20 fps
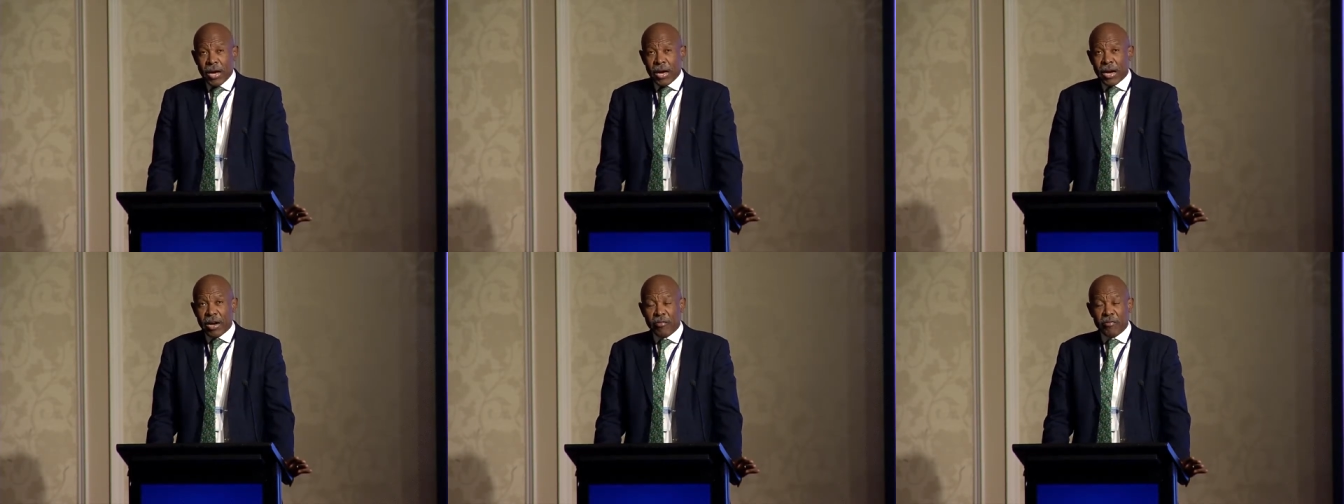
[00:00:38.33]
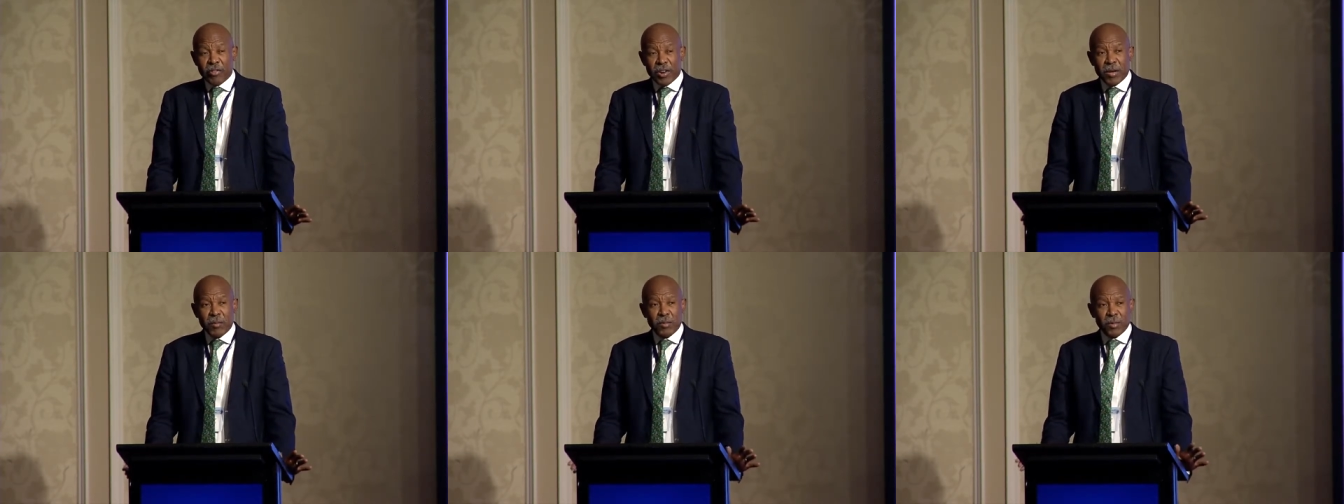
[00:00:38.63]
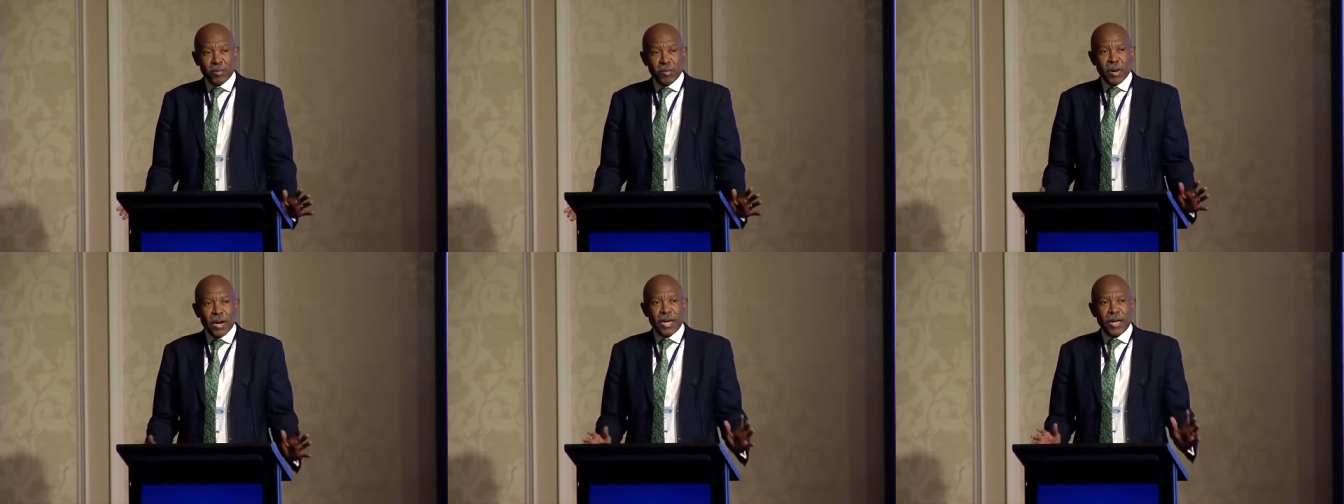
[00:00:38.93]
I
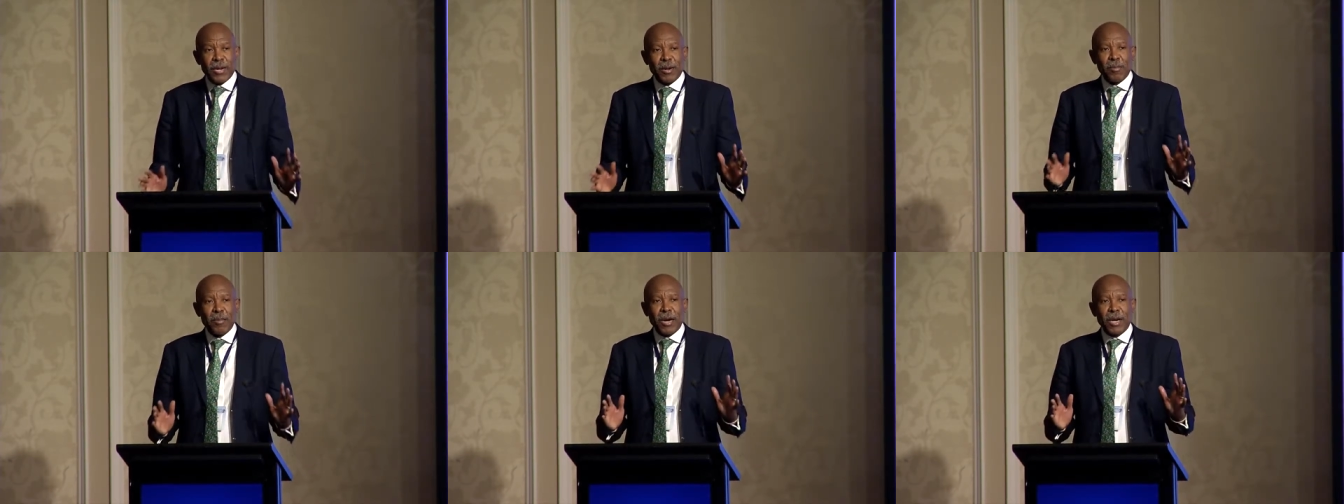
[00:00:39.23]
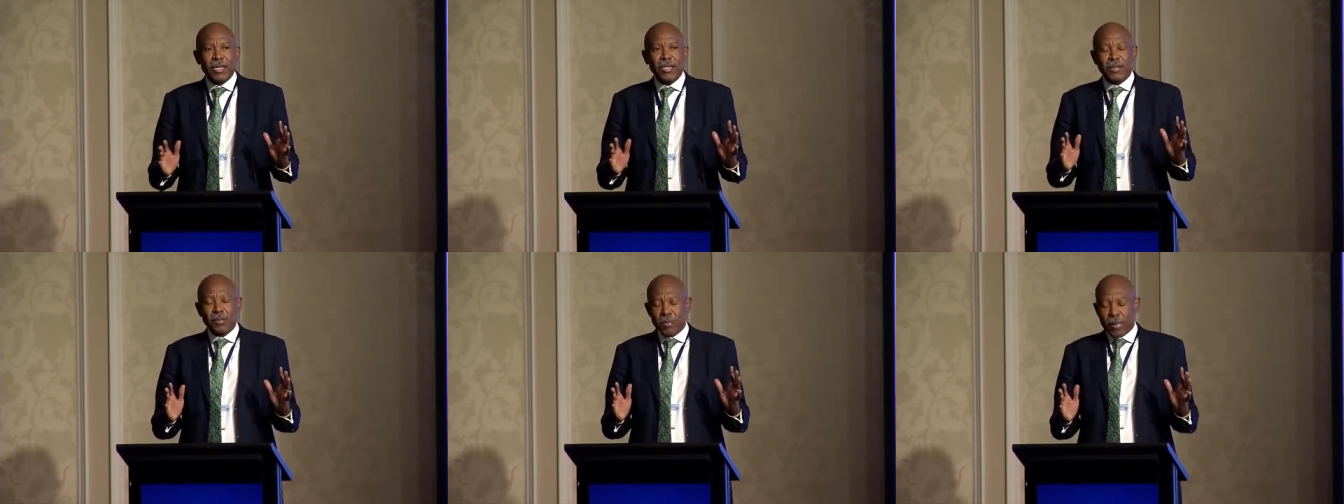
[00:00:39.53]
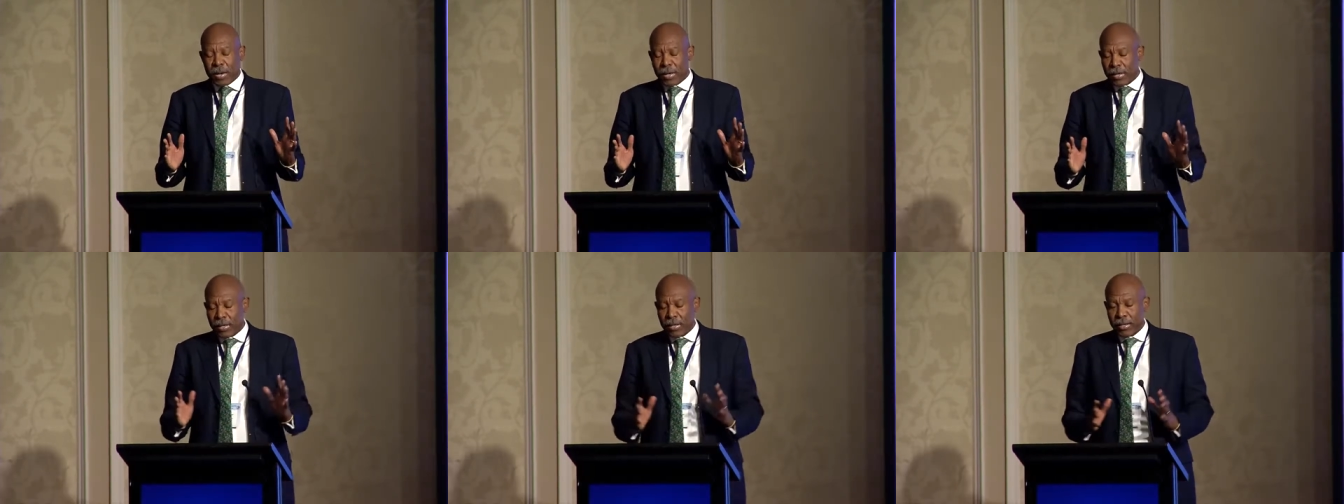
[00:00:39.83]
framed my remarks
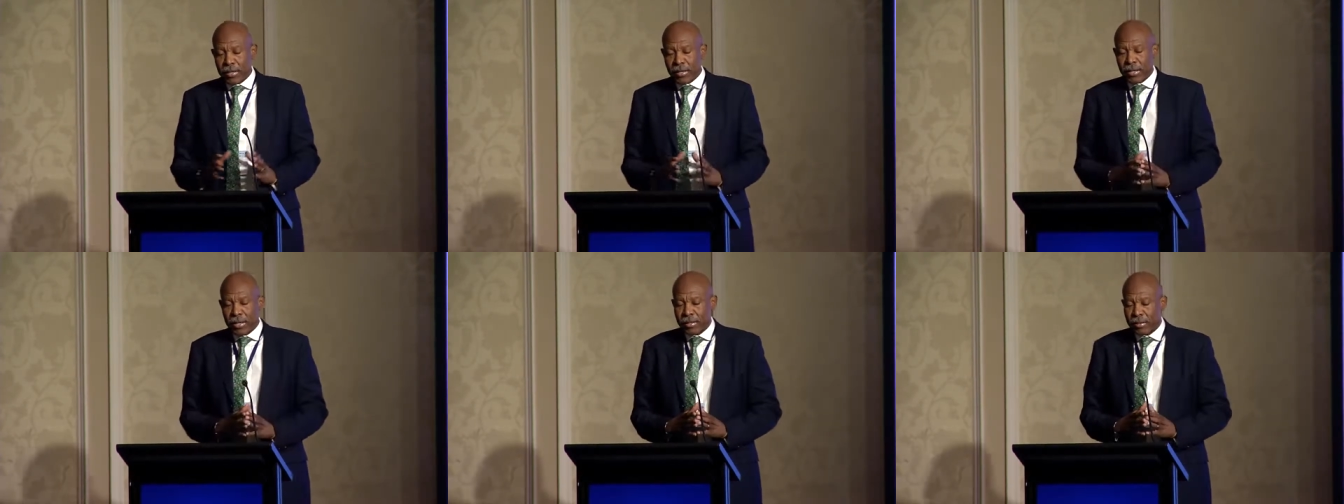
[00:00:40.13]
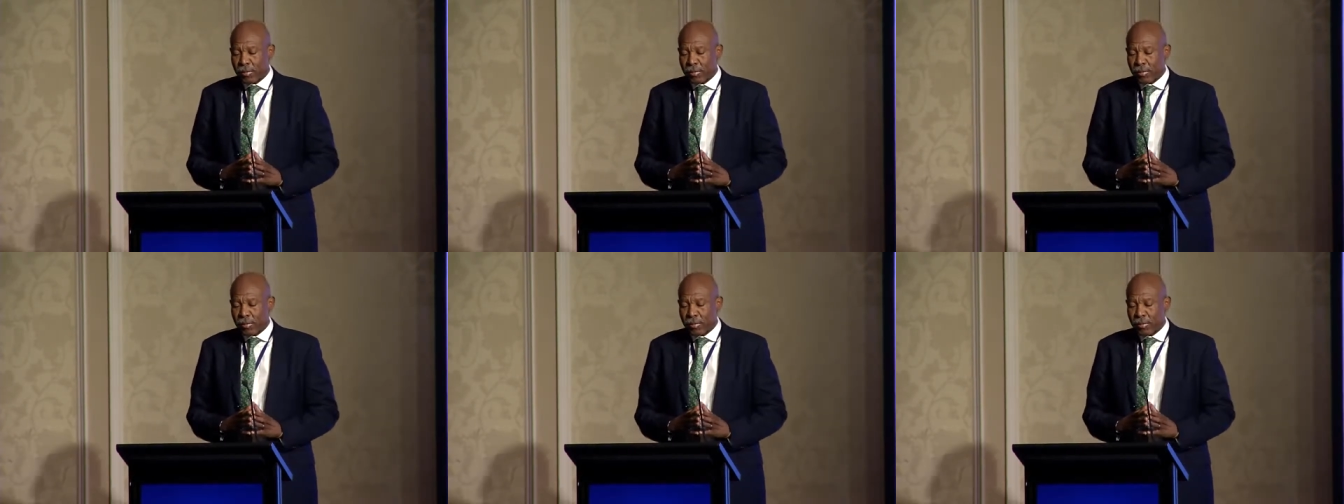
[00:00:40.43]
by uh,